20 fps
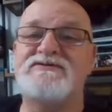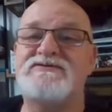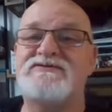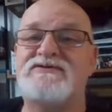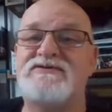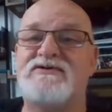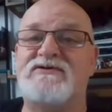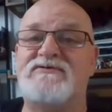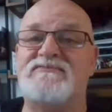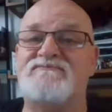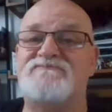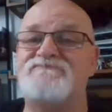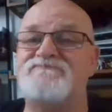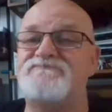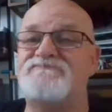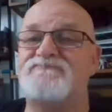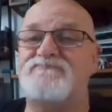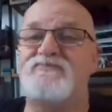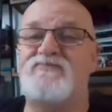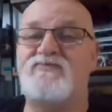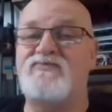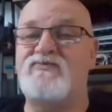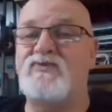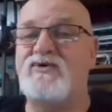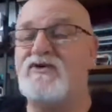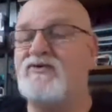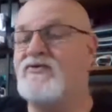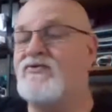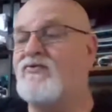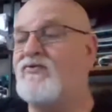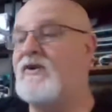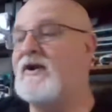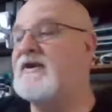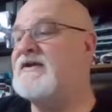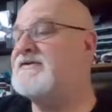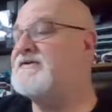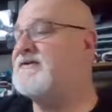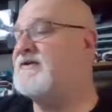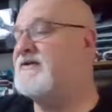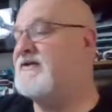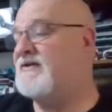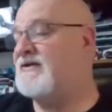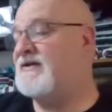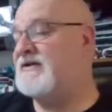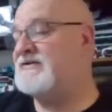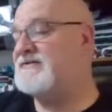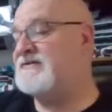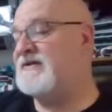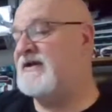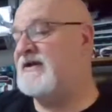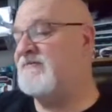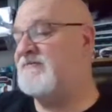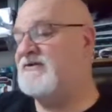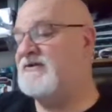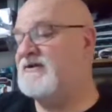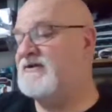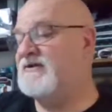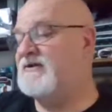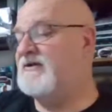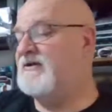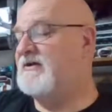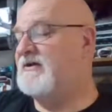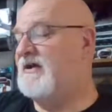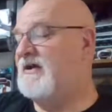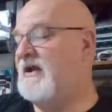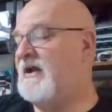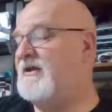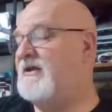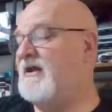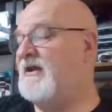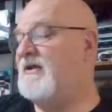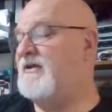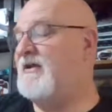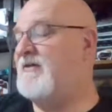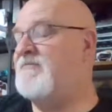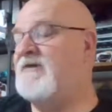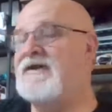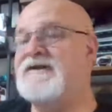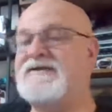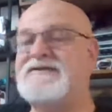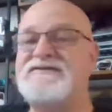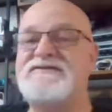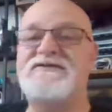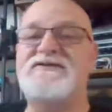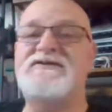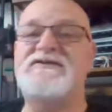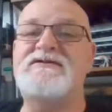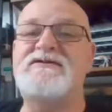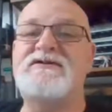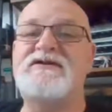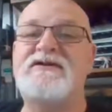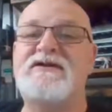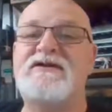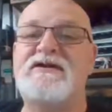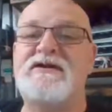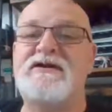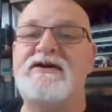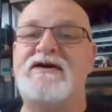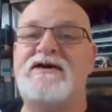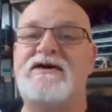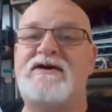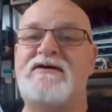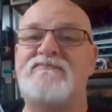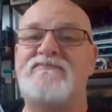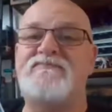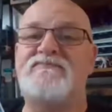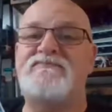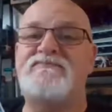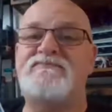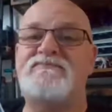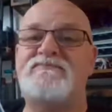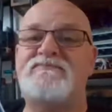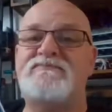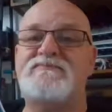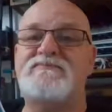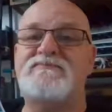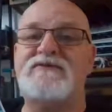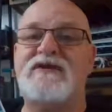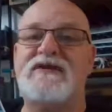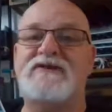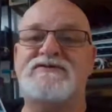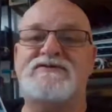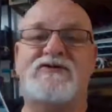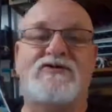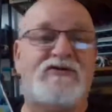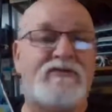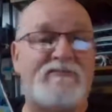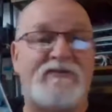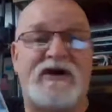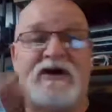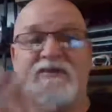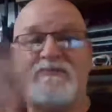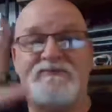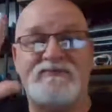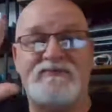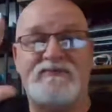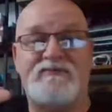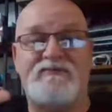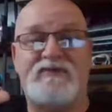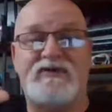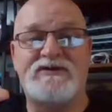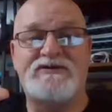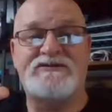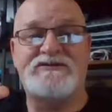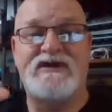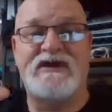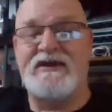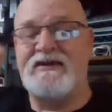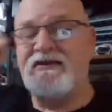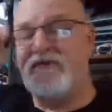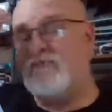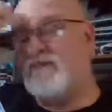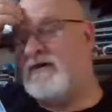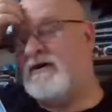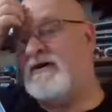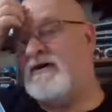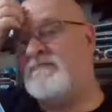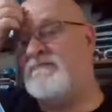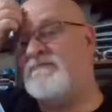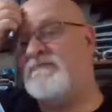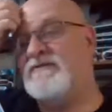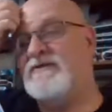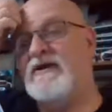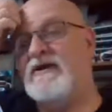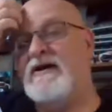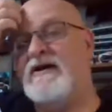So real crazy concept, and they based it. How's it going, Bob? Want to say hey to Bob?